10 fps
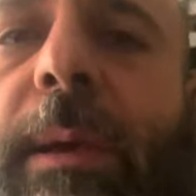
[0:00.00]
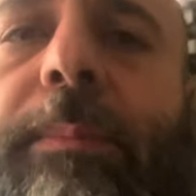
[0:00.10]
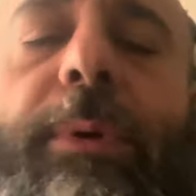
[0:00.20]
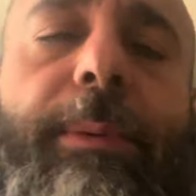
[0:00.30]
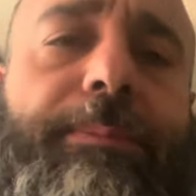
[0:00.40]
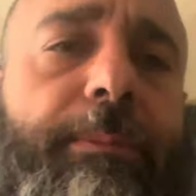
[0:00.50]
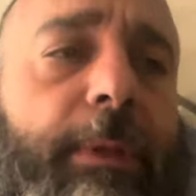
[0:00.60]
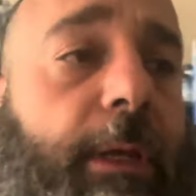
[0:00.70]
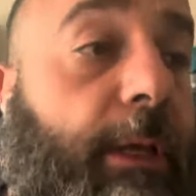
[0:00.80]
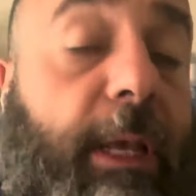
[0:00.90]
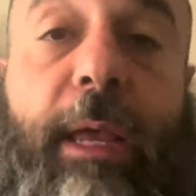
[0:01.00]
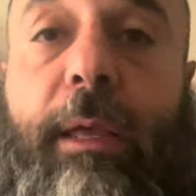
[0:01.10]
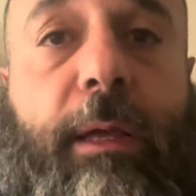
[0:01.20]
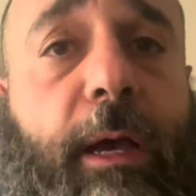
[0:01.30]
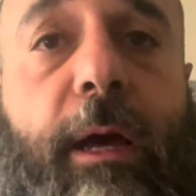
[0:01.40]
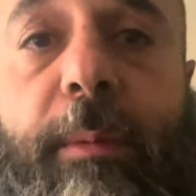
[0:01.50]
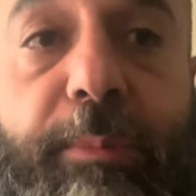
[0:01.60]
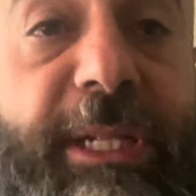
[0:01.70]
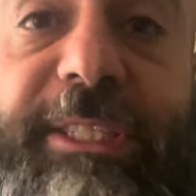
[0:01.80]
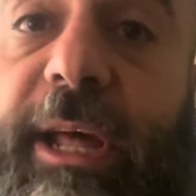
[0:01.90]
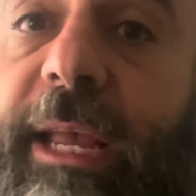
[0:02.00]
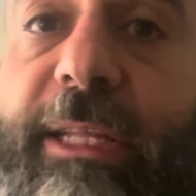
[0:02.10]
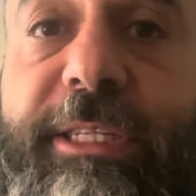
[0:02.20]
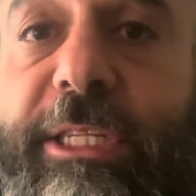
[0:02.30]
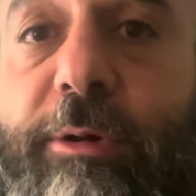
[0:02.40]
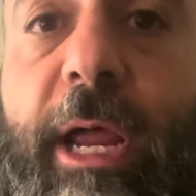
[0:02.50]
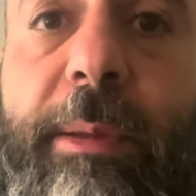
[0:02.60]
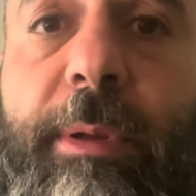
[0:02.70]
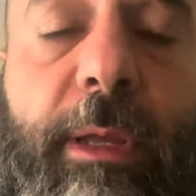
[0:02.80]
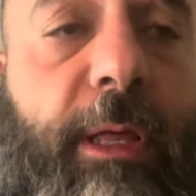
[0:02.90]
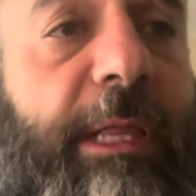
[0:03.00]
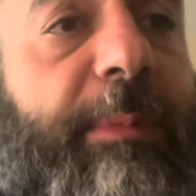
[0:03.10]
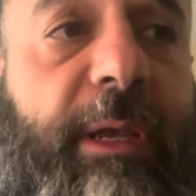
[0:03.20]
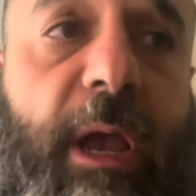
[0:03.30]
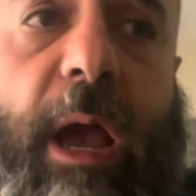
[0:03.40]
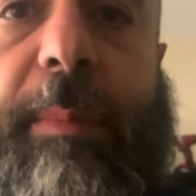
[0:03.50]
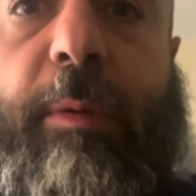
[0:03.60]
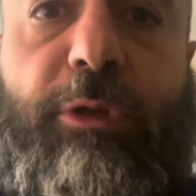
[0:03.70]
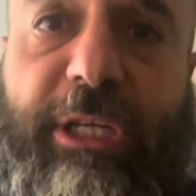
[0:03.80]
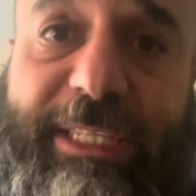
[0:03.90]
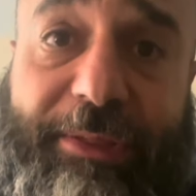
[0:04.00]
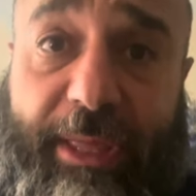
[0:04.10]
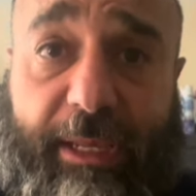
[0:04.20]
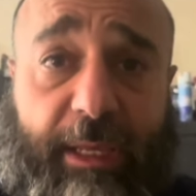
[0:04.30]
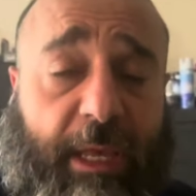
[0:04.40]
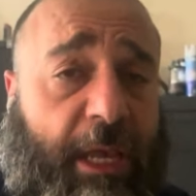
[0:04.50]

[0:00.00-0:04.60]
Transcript: But yeah, uh, please like and subscribe. Uh, leave me a comment what you guys think.